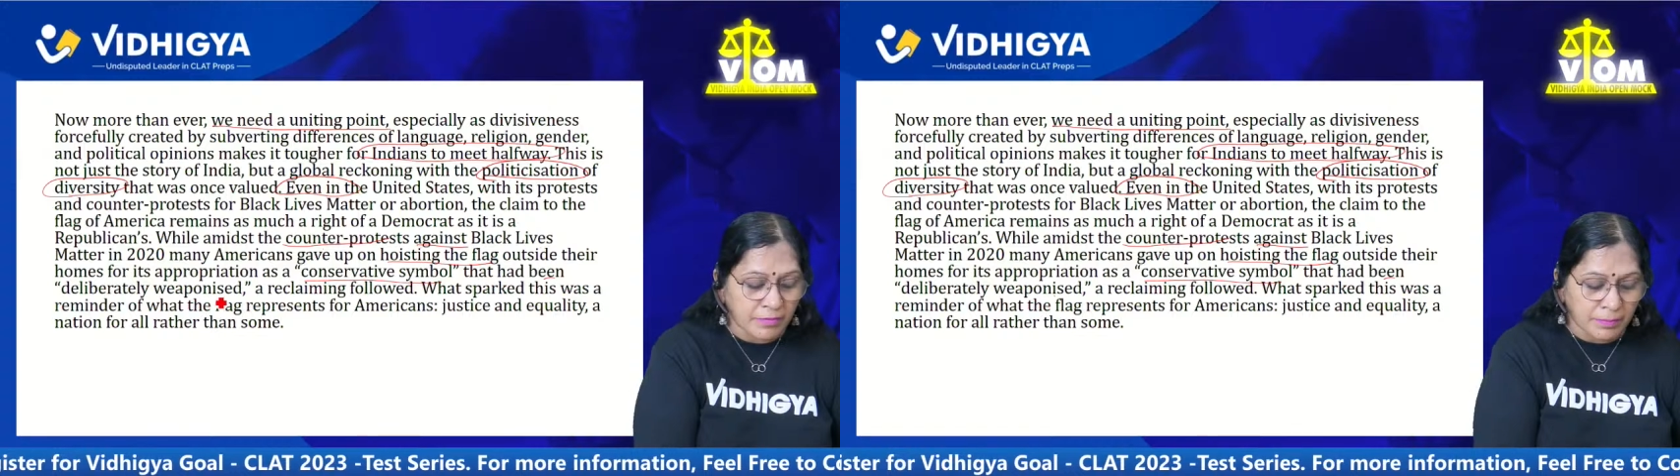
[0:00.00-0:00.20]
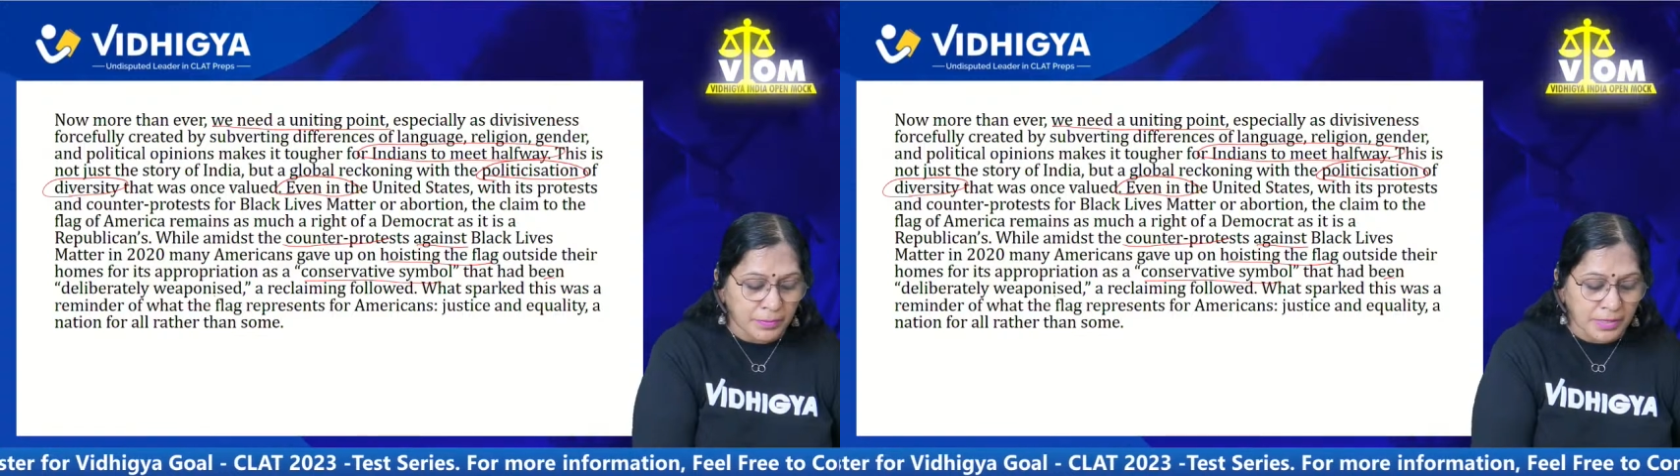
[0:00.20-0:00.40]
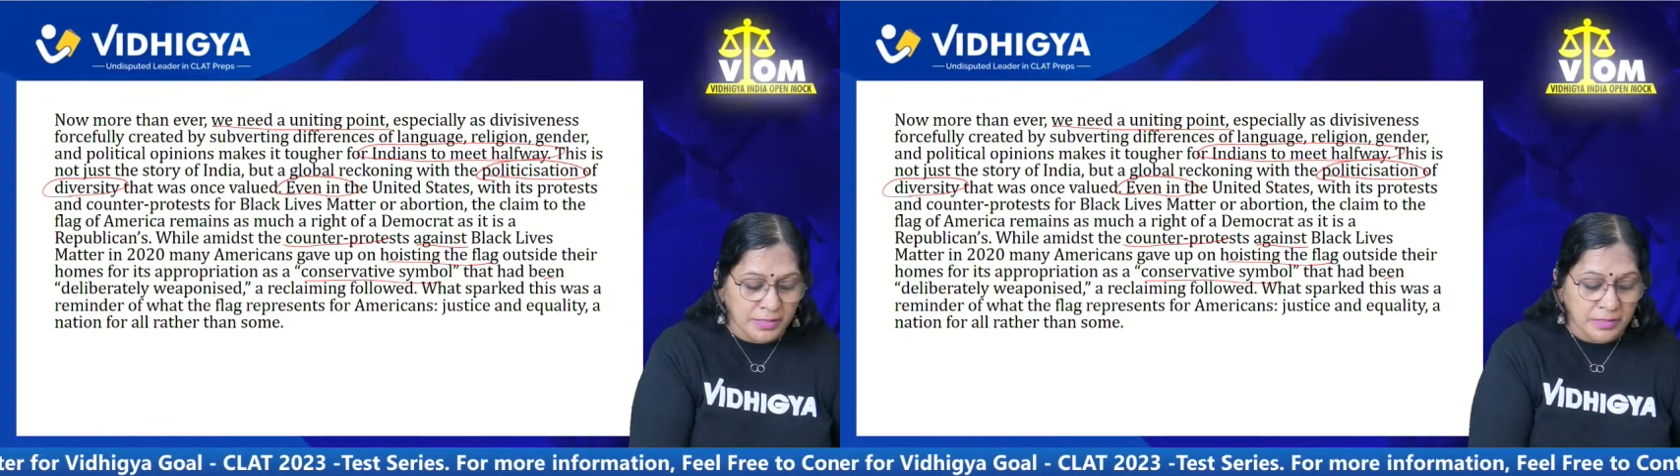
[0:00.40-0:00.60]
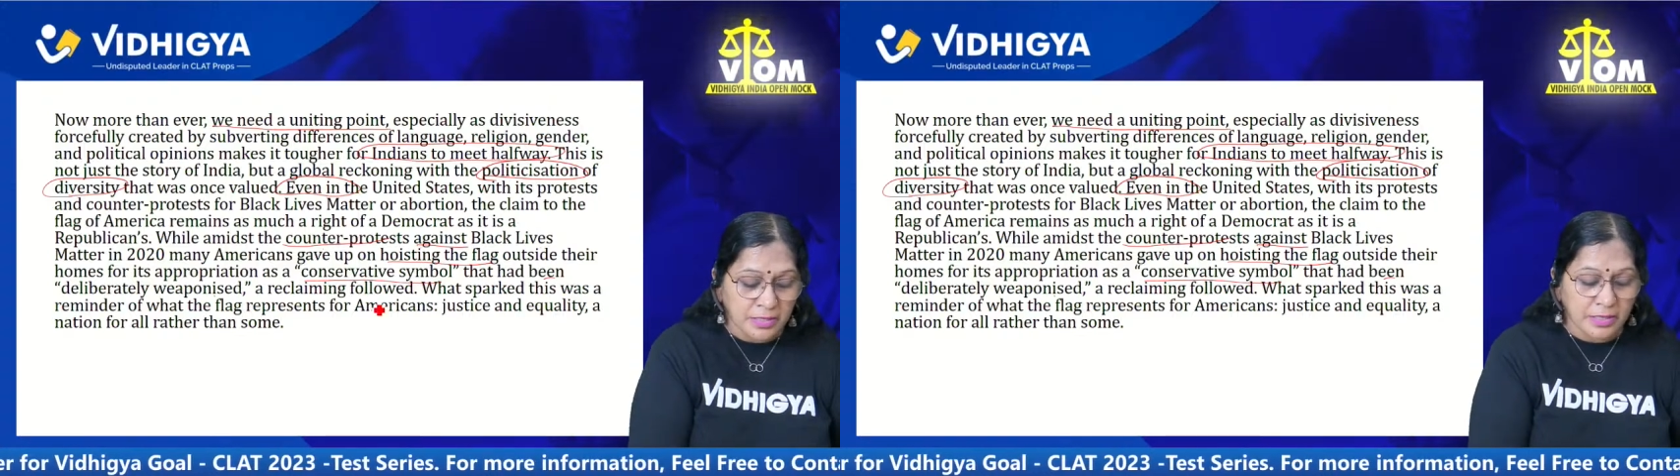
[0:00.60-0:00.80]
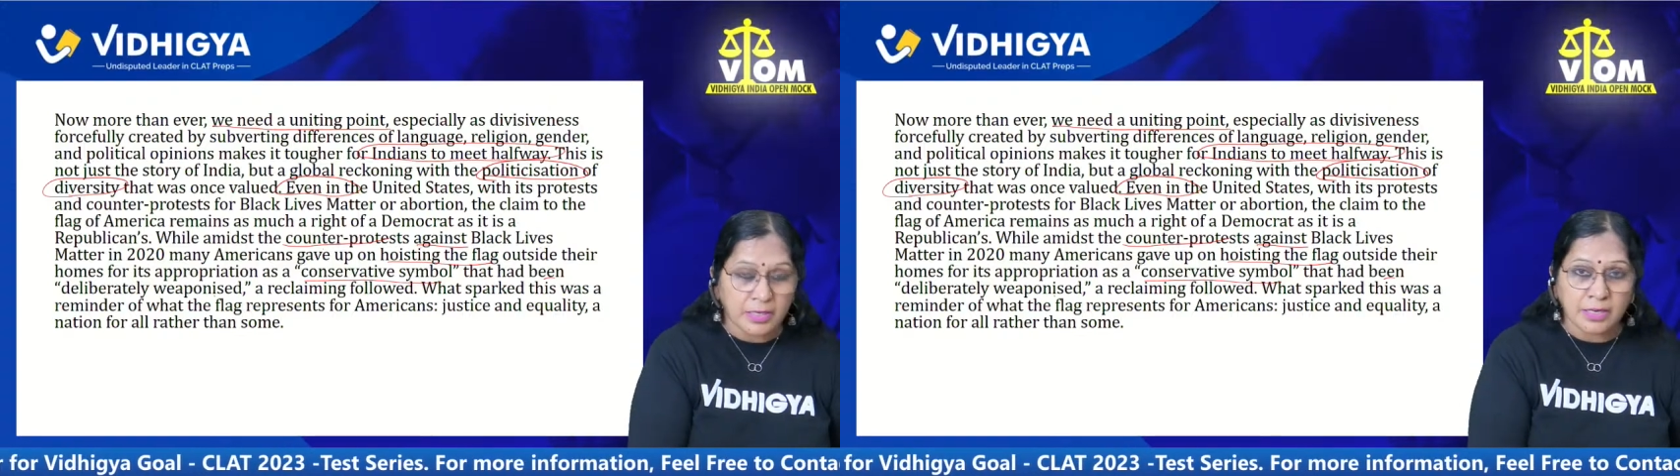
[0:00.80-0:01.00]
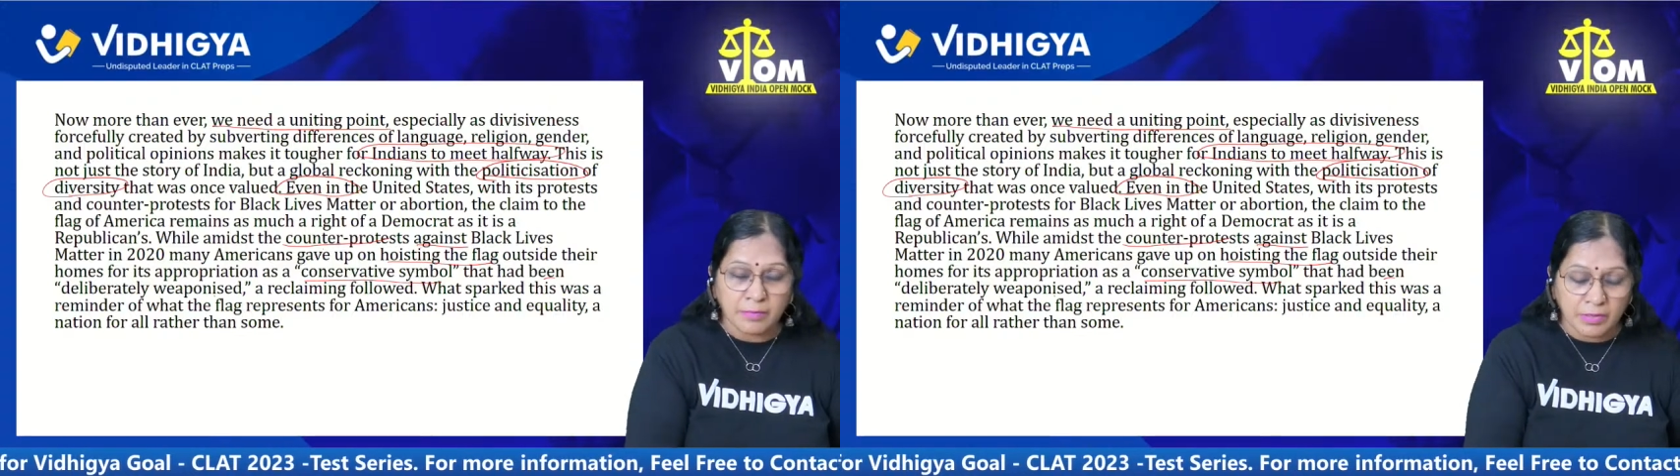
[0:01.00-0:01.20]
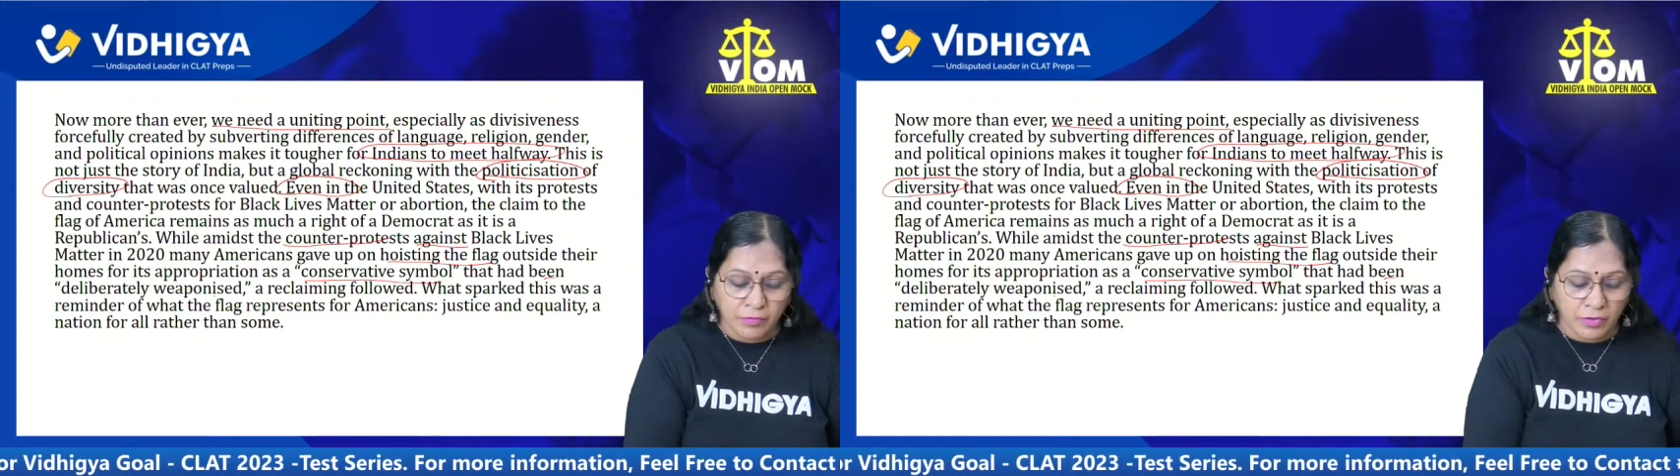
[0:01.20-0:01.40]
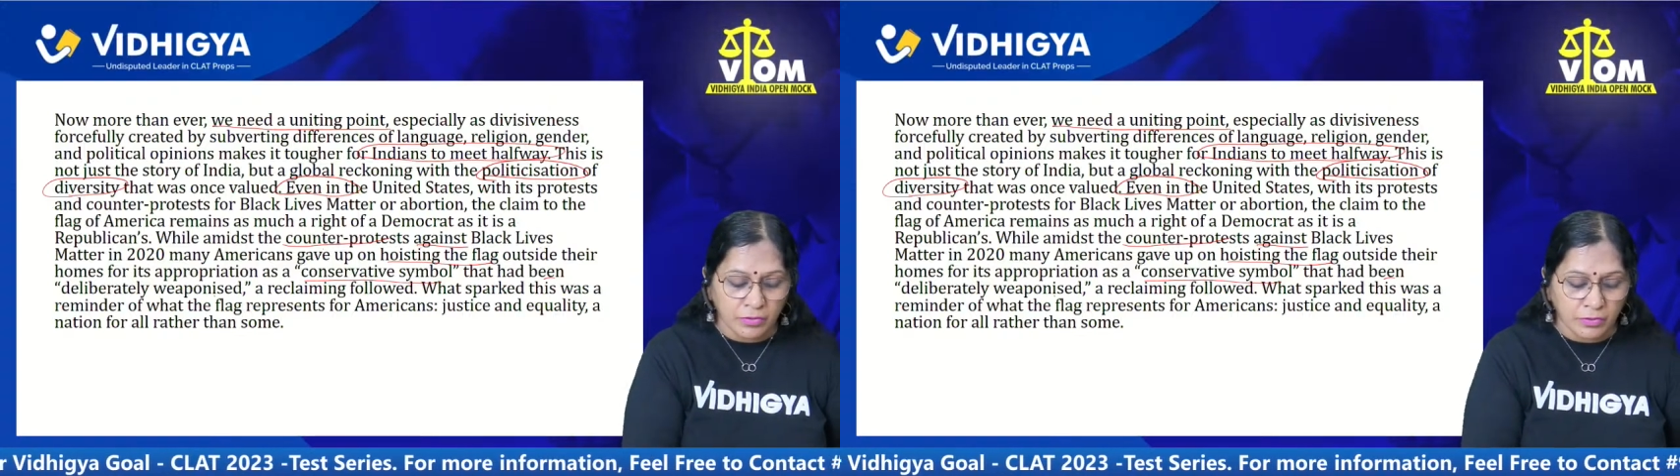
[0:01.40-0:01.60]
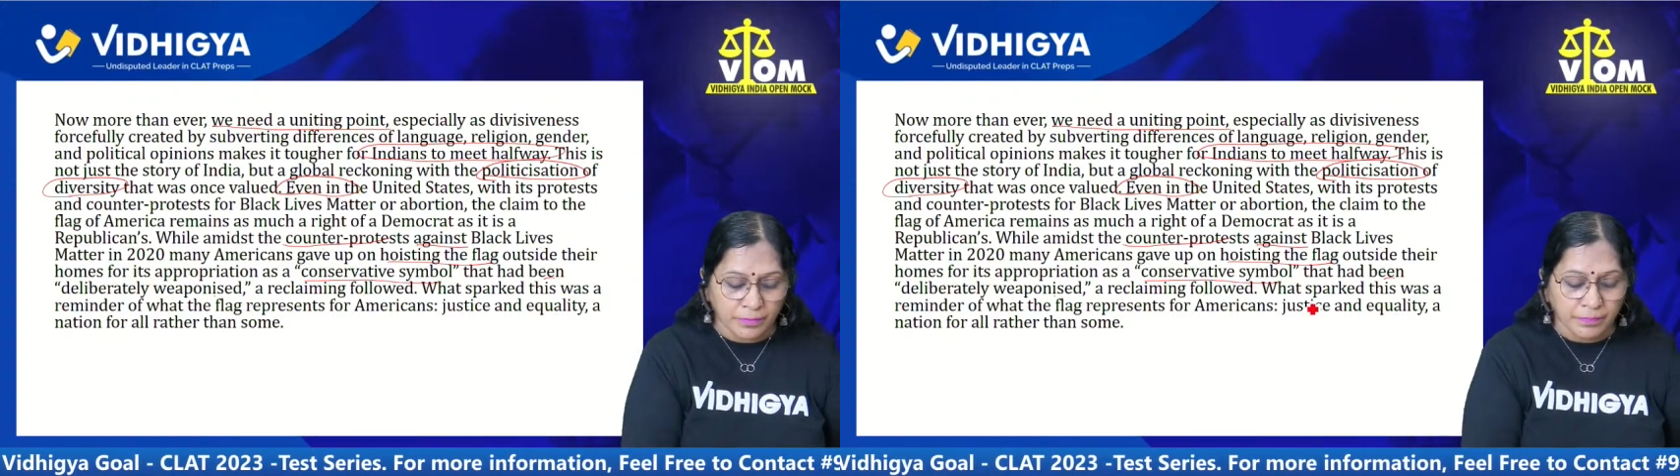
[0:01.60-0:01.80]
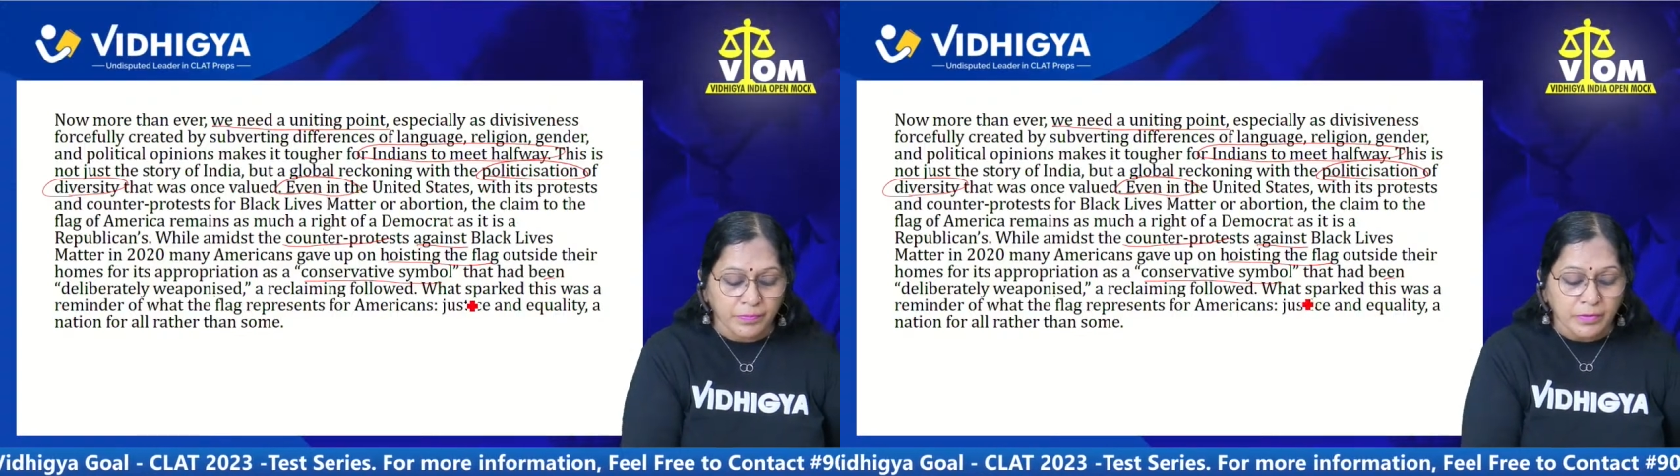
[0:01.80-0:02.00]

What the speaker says: weaponized, a reclaiming followed.